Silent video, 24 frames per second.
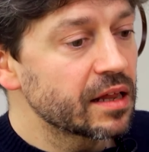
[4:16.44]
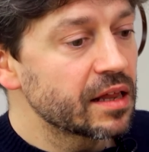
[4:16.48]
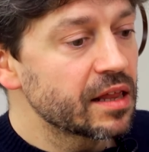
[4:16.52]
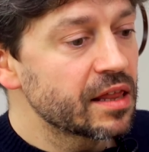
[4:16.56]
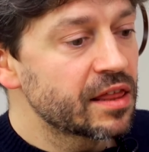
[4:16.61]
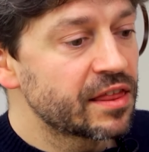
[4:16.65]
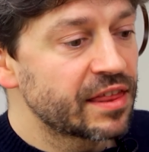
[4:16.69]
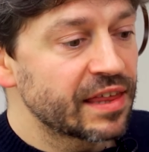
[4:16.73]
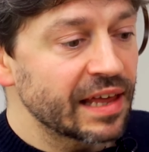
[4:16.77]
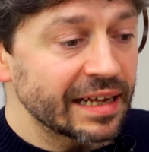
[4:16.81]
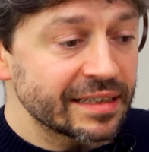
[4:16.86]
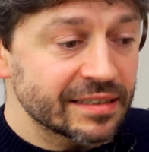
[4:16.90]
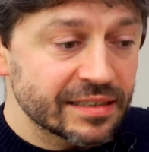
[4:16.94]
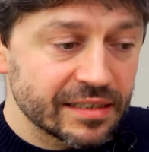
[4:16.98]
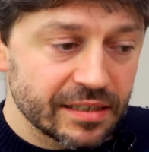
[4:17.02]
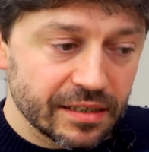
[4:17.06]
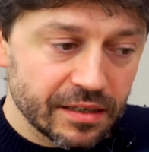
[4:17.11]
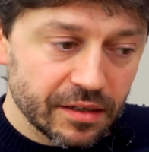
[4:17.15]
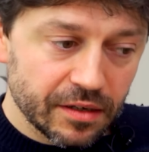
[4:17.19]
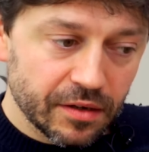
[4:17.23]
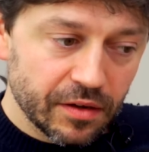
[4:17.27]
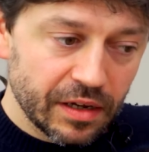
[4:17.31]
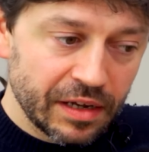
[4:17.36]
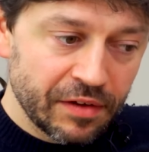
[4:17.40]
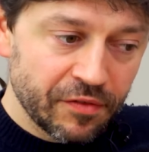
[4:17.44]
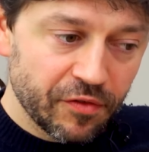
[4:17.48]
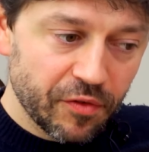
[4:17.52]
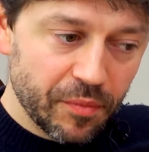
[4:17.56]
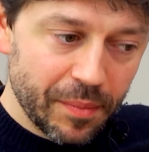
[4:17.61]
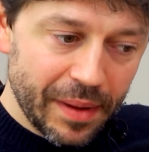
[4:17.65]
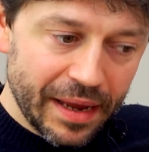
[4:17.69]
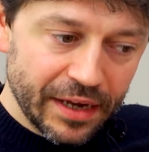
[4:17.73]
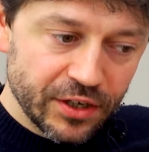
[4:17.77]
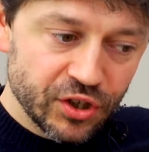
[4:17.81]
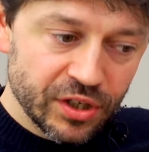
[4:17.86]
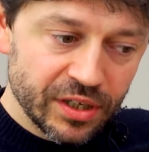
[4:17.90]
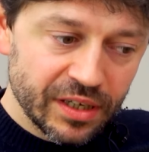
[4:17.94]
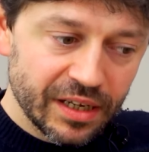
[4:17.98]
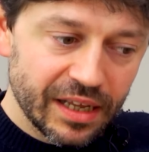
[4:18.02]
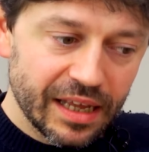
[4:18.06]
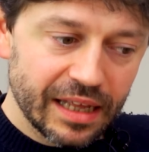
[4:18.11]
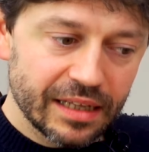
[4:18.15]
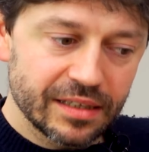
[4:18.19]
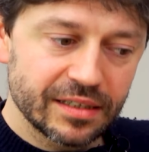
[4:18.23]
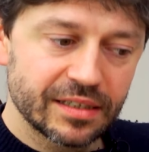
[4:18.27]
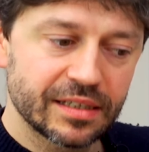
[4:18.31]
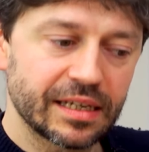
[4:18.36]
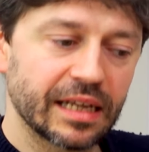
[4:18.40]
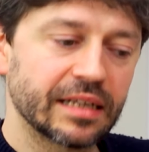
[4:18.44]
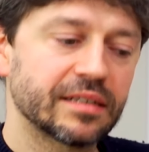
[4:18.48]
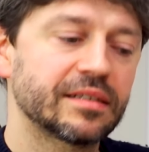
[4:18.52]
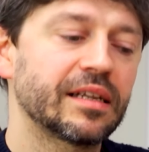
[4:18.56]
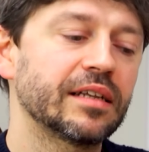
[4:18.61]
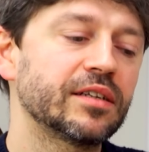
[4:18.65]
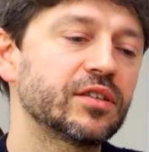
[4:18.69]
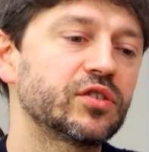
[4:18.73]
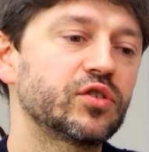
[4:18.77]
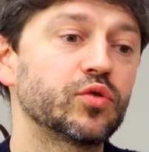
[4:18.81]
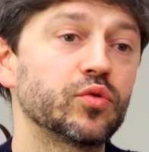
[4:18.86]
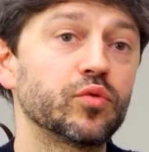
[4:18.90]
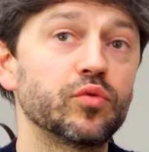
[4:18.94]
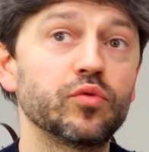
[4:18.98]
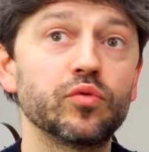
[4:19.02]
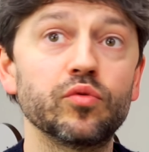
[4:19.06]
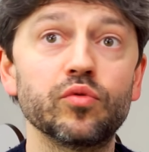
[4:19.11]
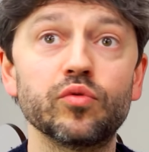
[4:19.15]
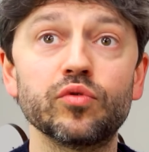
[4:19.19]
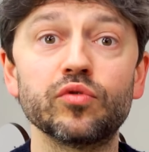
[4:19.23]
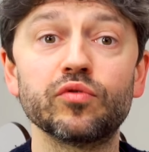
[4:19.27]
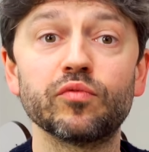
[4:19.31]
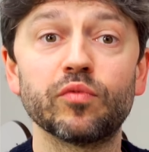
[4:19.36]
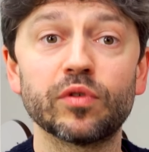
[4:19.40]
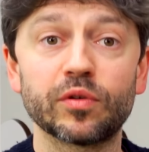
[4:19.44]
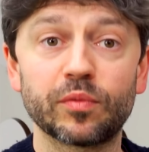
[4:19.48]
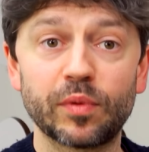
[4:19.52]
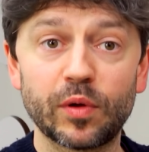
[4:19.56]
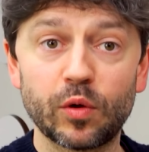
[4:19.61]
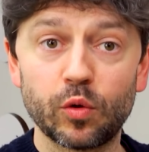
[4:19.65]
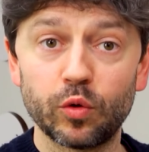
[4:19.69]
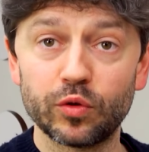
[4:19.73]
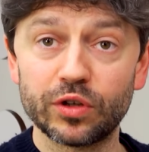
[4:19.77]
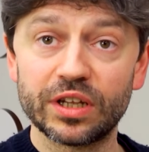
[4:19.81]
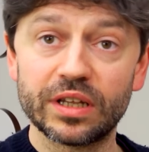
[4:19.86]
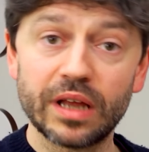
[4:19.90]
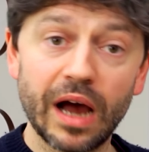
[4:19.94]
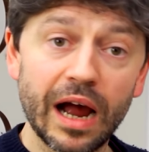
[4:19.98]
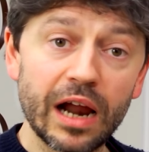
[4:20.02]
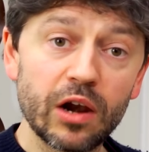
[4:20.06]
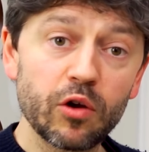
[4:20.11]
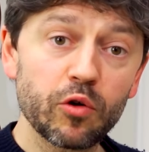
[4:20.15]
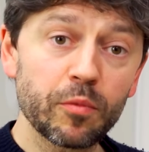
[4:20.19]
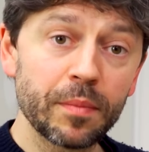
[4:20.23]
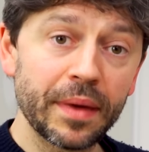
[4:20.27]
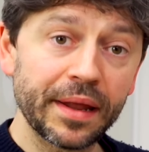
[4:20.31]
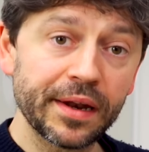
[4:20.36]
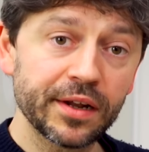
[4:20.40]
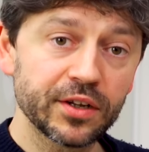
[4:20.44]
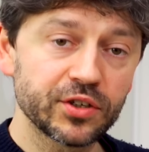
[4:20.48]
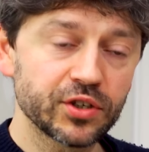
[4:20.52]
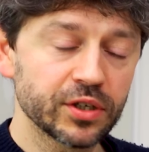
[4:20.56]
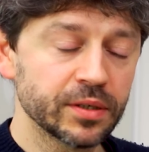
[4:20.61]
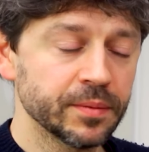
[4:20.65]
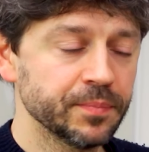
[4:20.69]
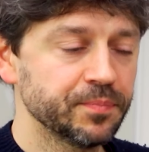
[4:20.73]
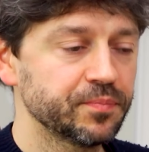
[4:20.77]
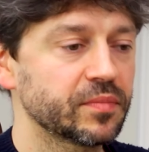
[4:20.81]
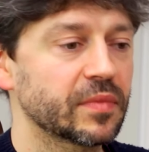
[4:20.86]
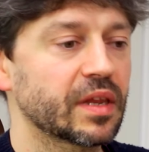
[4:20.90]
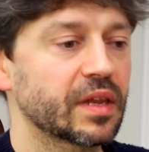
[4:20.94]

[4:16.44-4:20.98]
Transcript: that information gets sent then to what we call the dialogue manager.